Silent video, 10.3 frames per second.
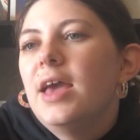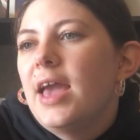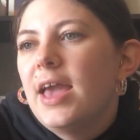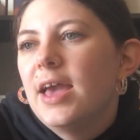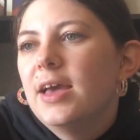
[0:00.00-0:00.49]

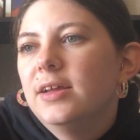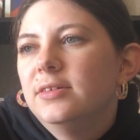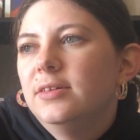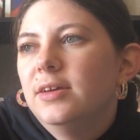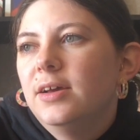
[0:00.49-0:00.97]

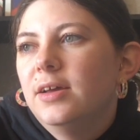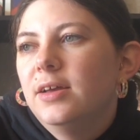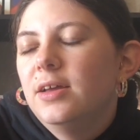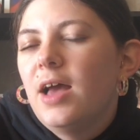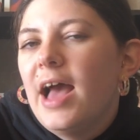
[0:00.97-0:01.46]
and
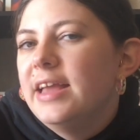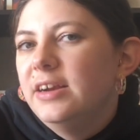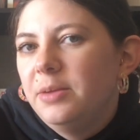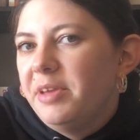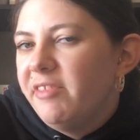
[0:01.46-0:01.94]
I
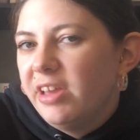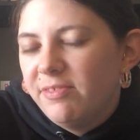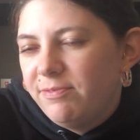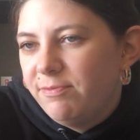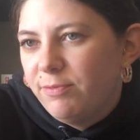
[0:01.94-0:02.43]
ended up giving it
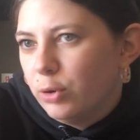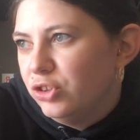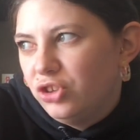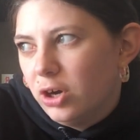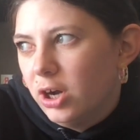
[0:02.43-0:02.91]
4
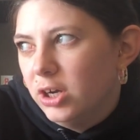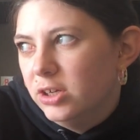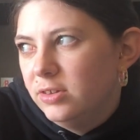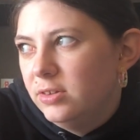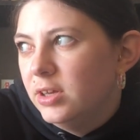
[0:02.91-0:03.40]

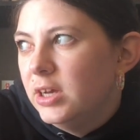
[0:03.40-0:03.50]
stars.